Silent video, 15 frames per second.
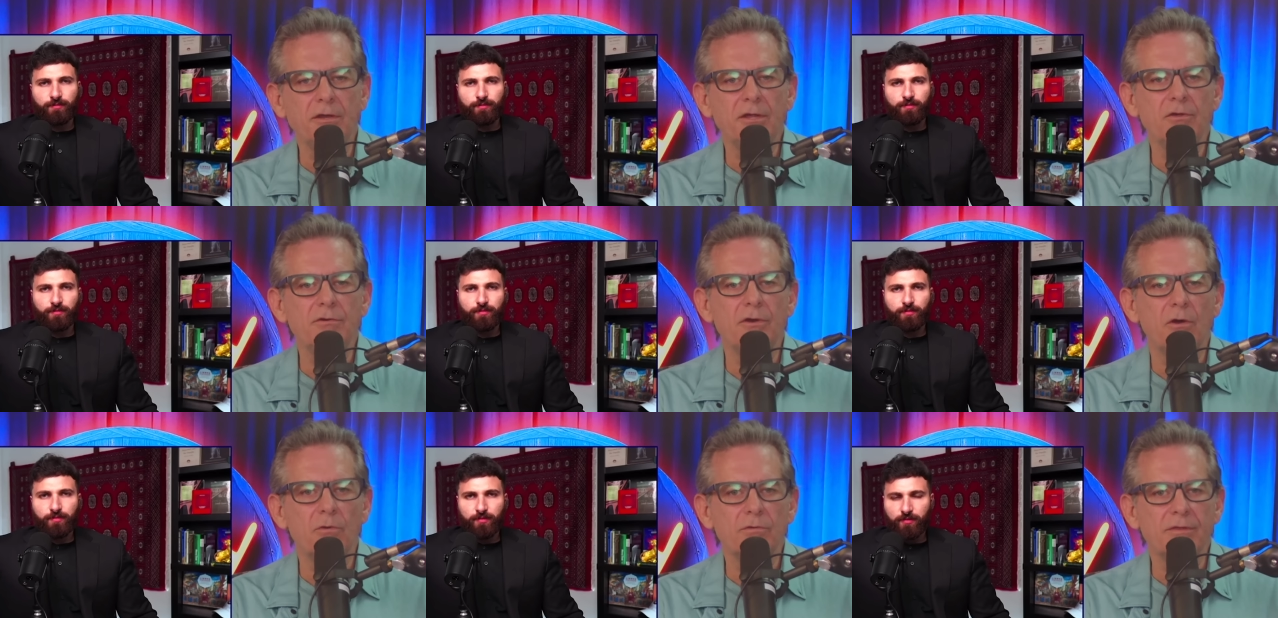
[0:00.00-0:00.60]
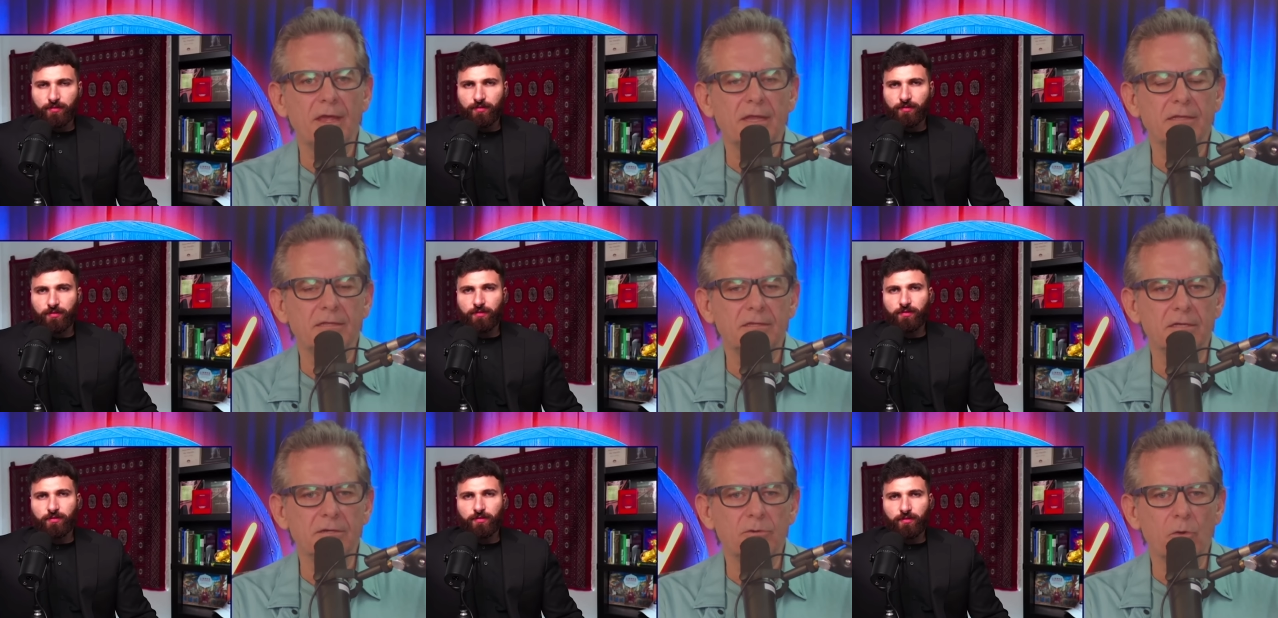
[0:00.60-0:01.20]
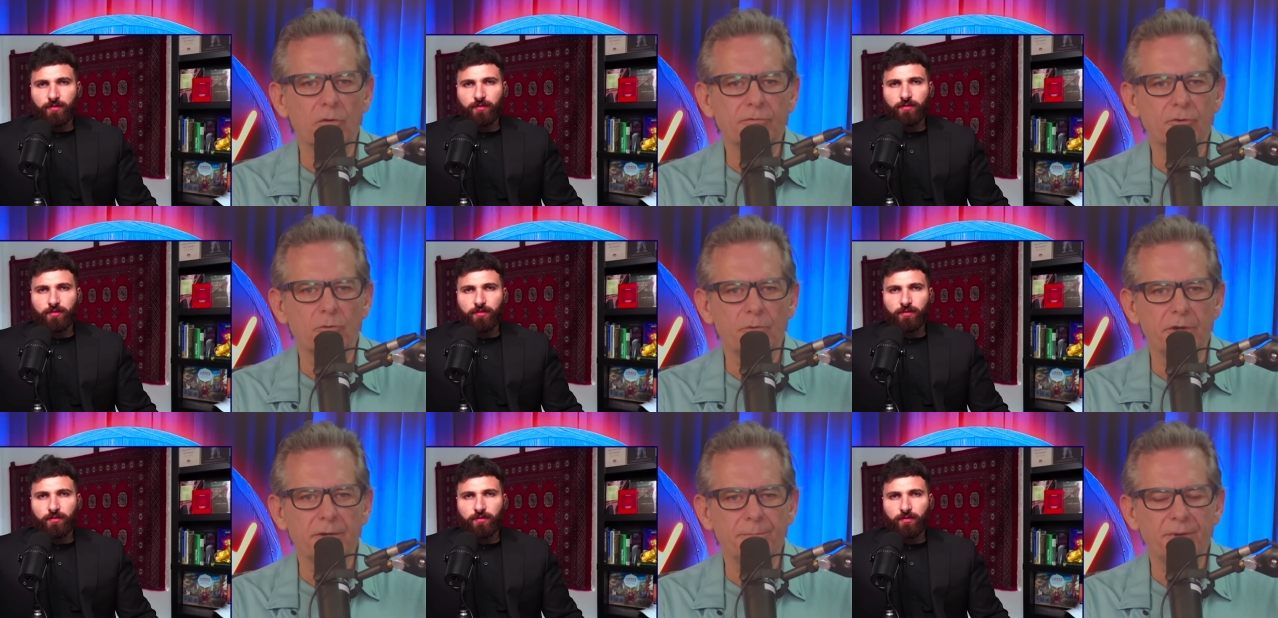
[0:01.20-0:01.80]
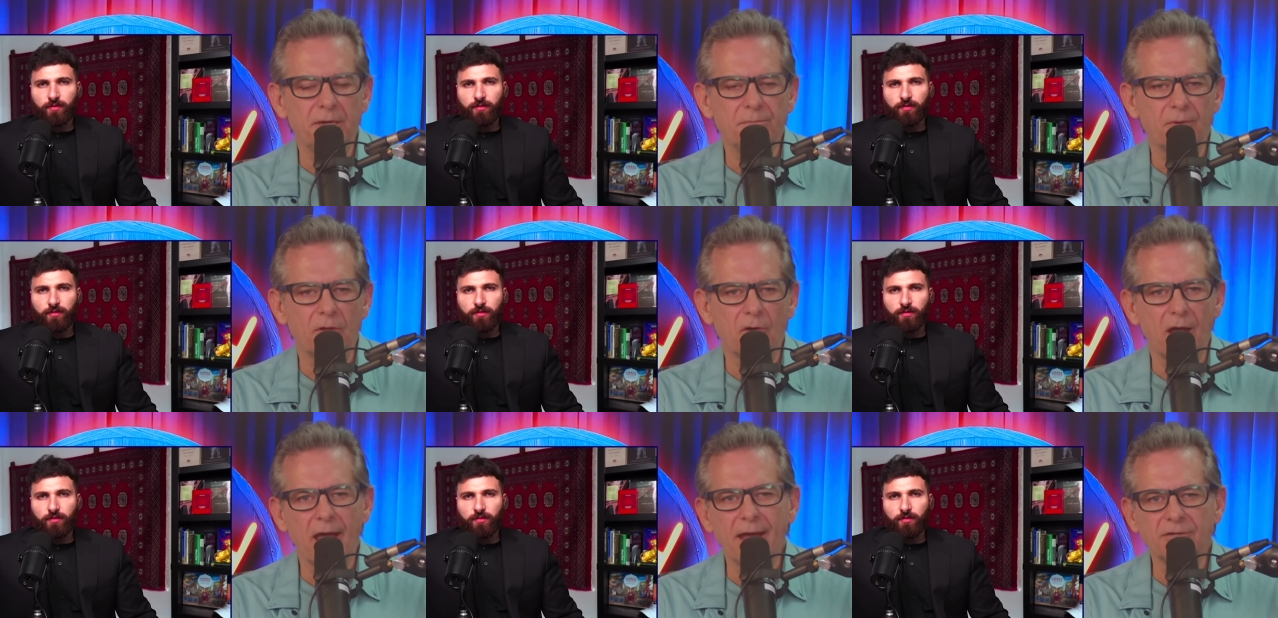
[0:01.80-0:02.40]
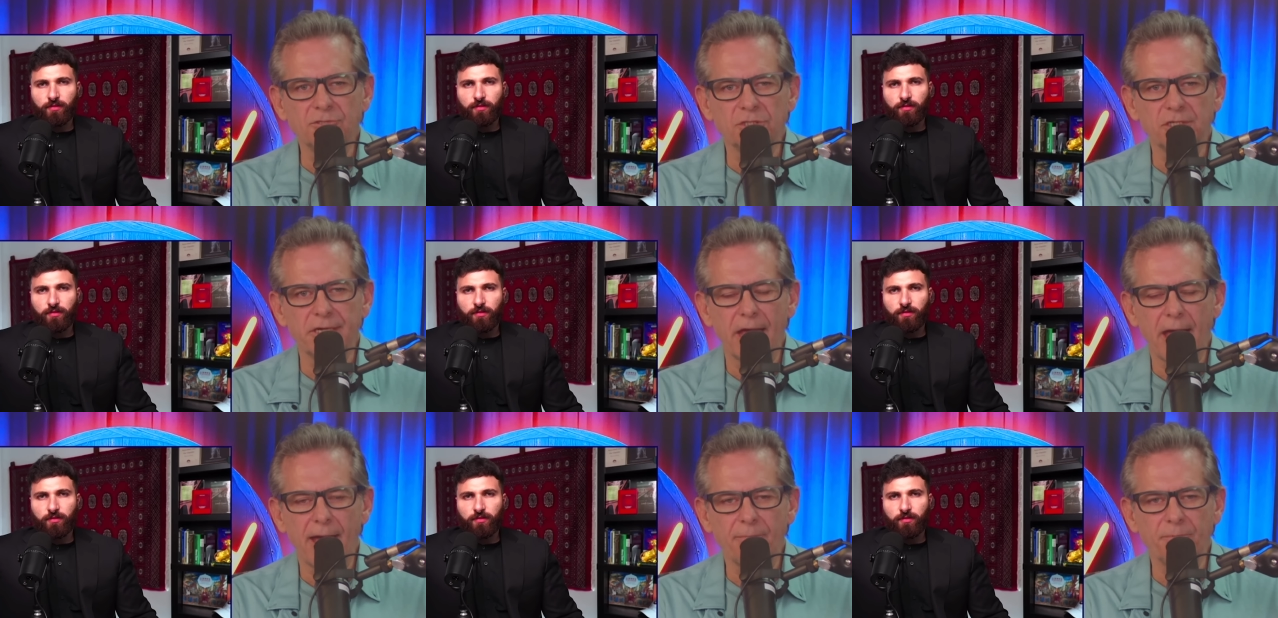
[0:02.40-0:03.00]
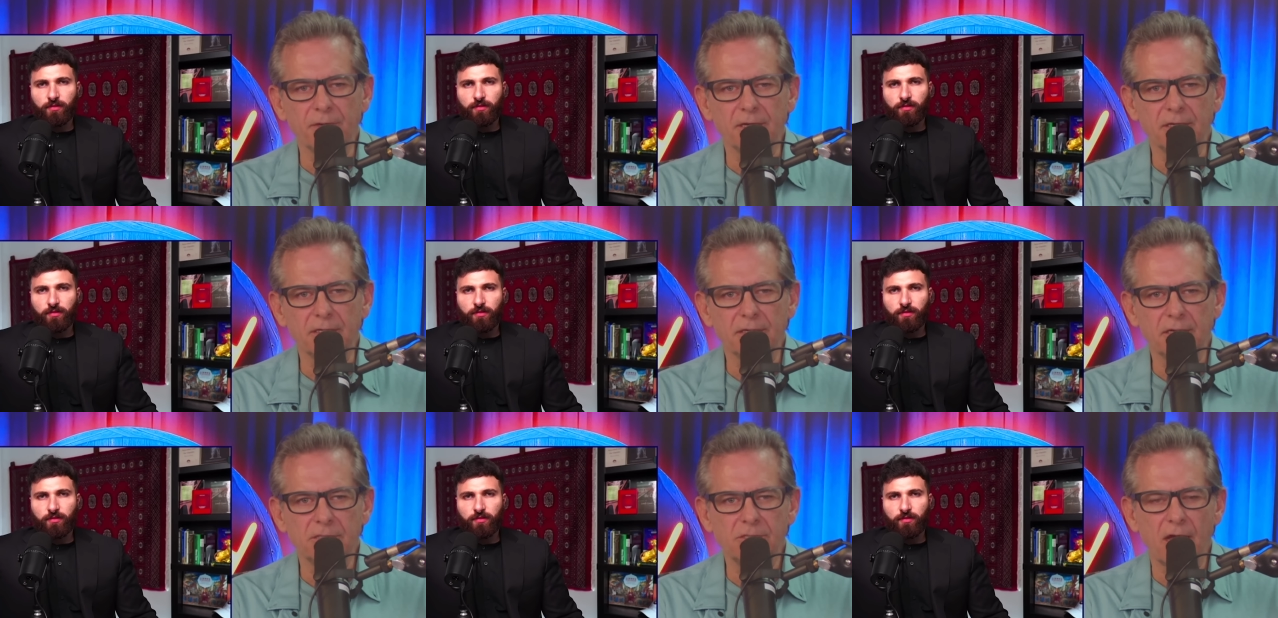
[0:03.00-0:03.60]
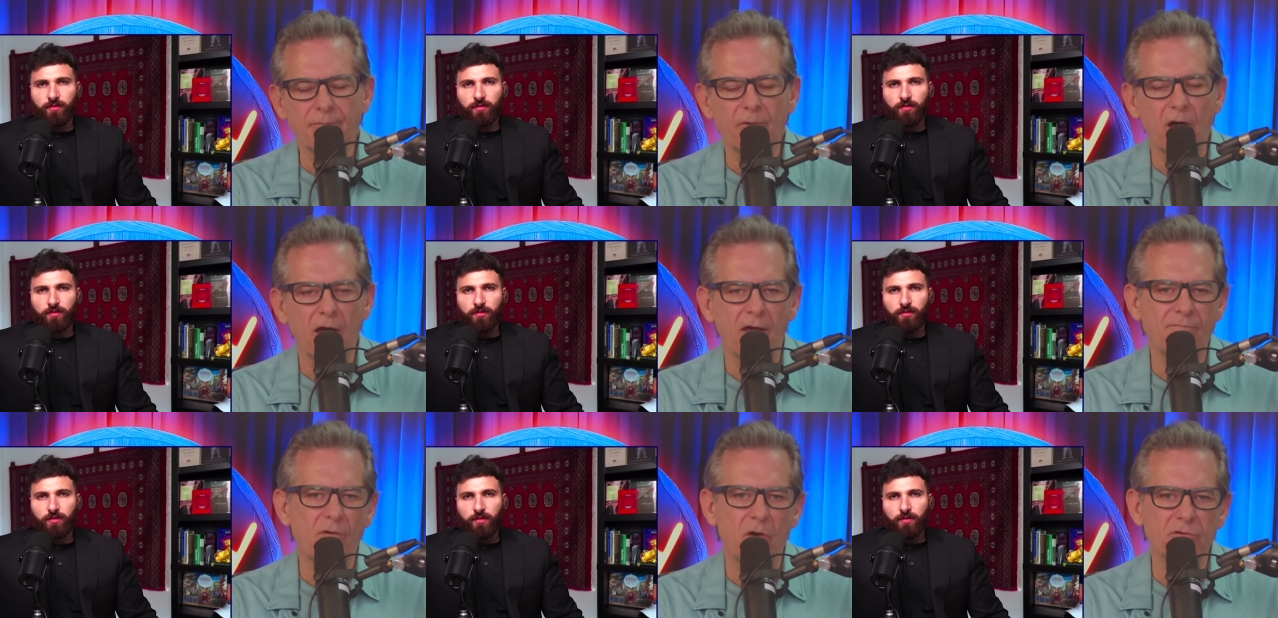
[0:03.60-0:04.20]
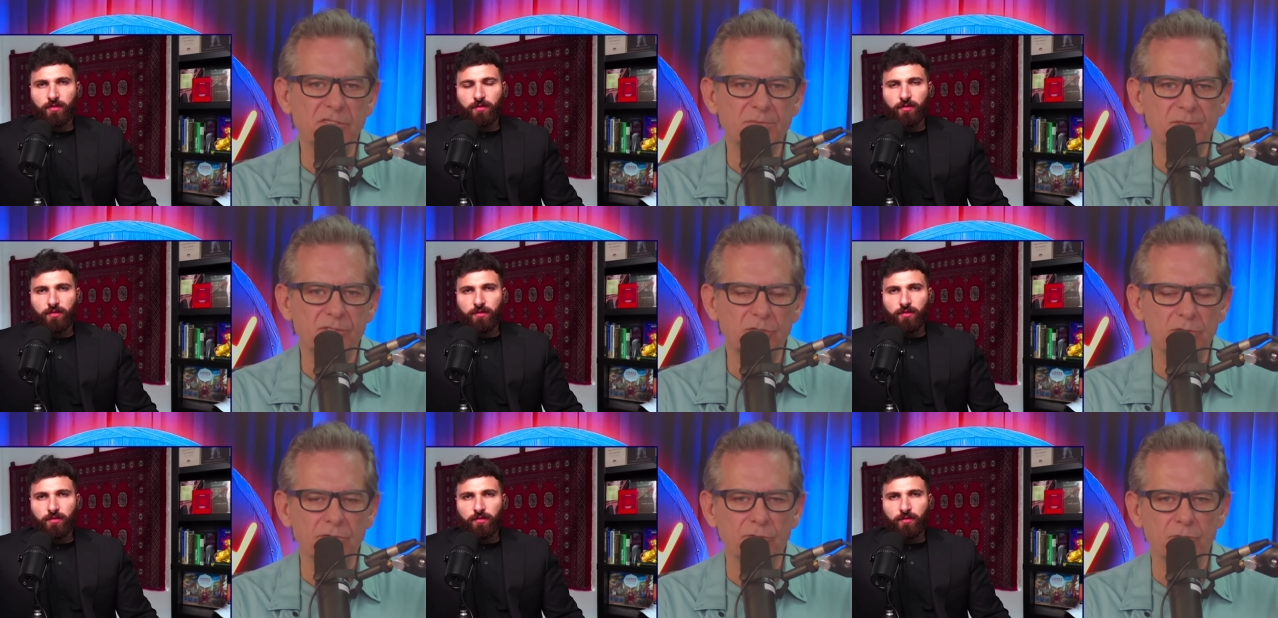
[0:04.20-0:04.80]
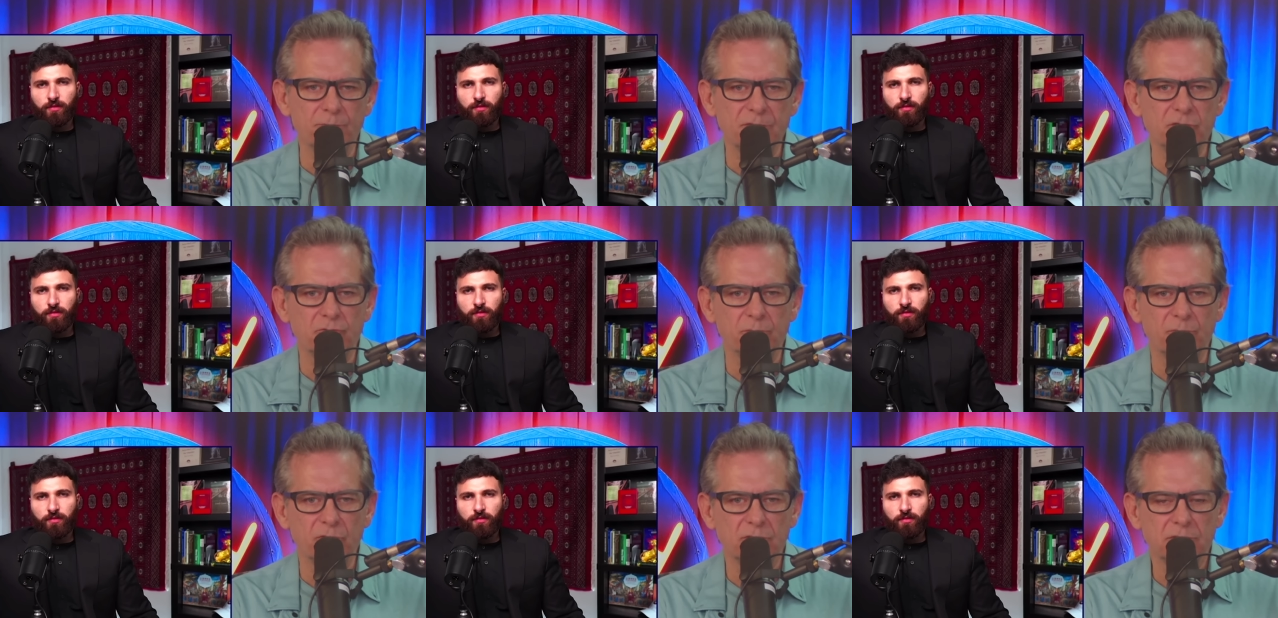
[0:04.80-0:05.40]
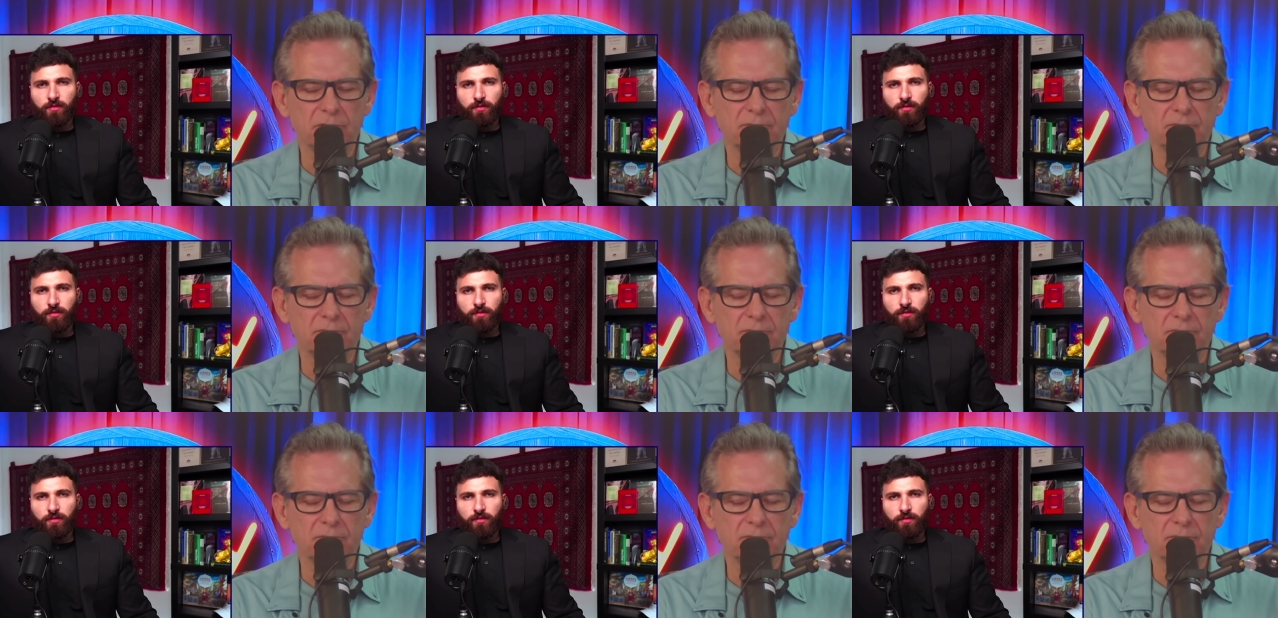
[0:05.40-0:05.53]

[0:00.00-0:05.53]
Speaker 1: you know that the North Korean people are actually happy? Because I'm, I've always been told they're miserable.